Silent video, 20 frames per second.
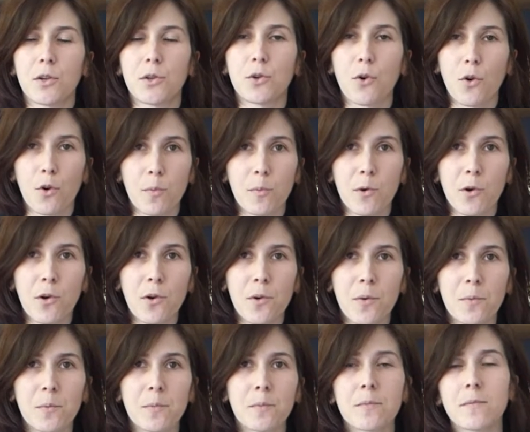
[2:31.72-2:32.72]

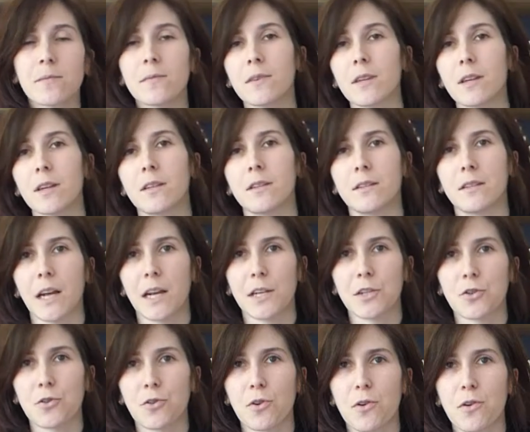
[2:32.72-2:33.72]
normal,
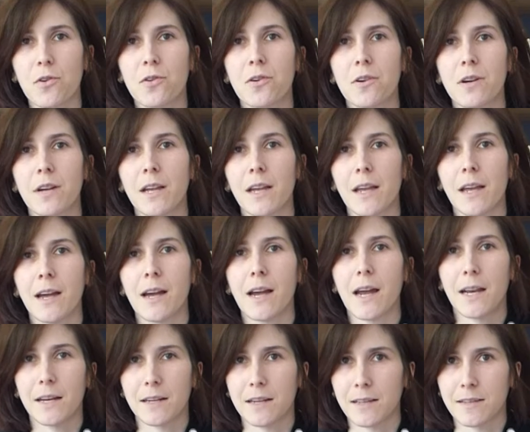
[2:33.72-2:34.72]
natural,
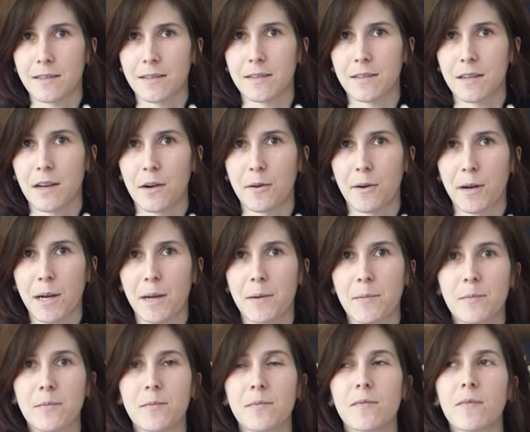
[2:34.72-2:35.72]
and necessary.
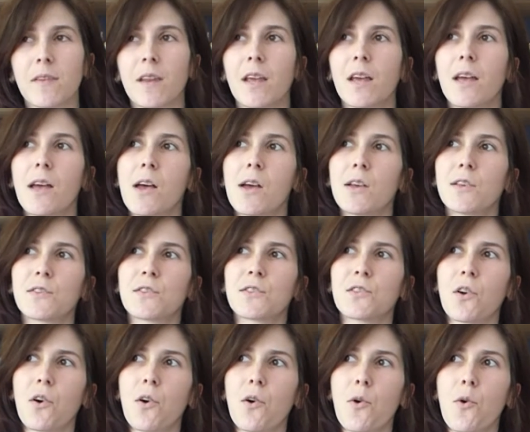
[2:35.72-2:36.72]

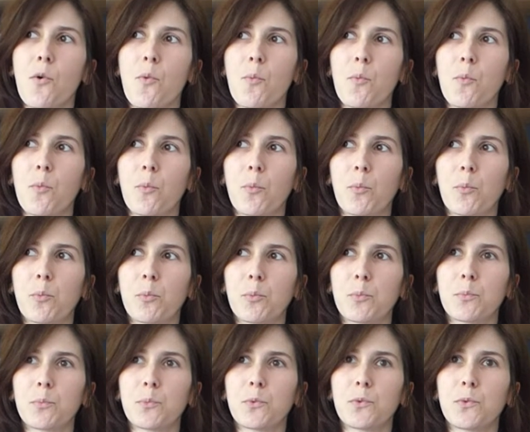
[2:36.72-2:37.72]
So
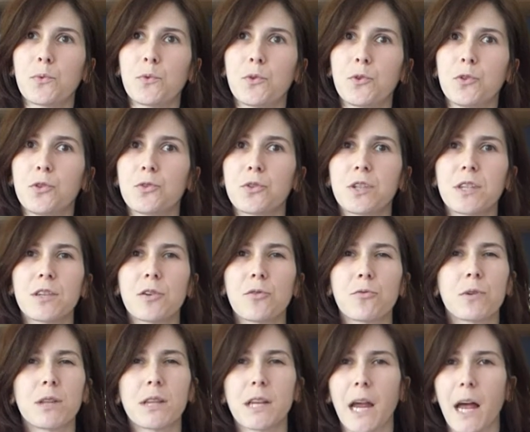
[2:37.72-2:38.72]
you
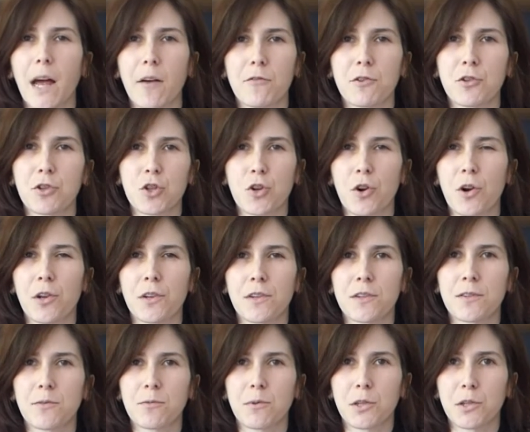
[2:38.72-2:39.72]
didn't really have a
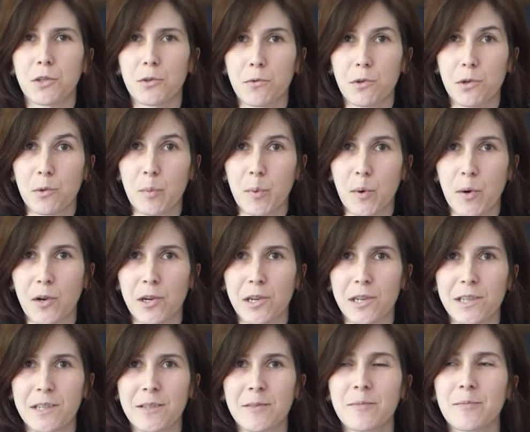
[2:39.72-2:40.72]
choice when you were born.
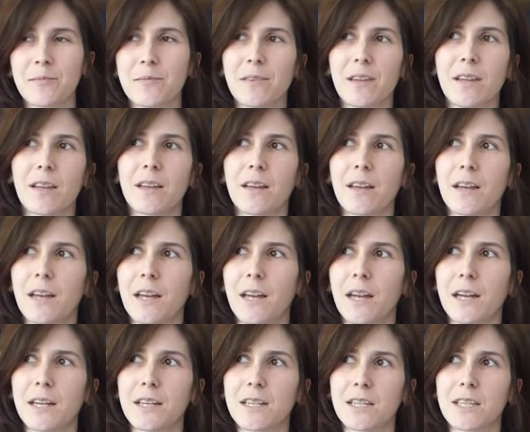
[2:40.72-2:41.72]

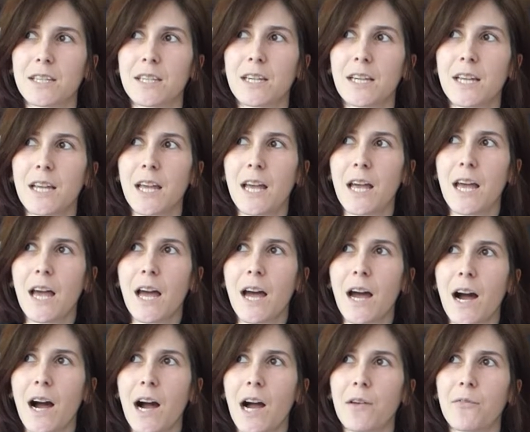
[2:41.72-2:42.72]
And
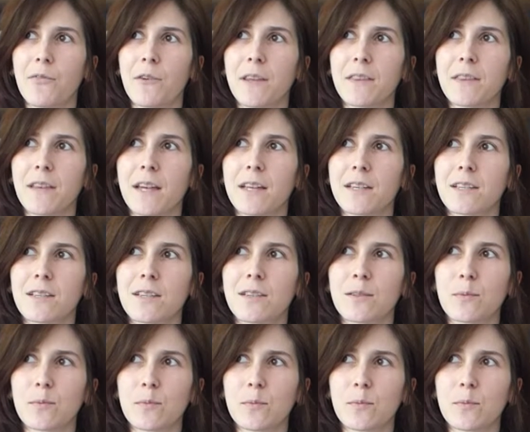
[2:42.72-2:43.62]
I think that